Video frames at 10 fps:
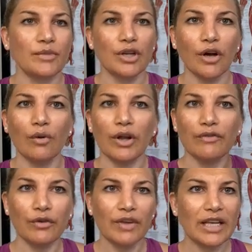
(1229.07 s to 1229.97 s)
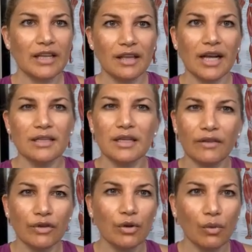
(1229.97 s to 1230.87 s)
you know, if you have any thoughts and
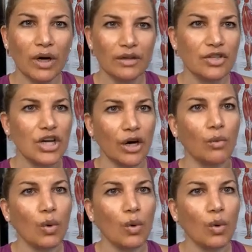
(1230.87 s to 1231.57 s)
if you want to share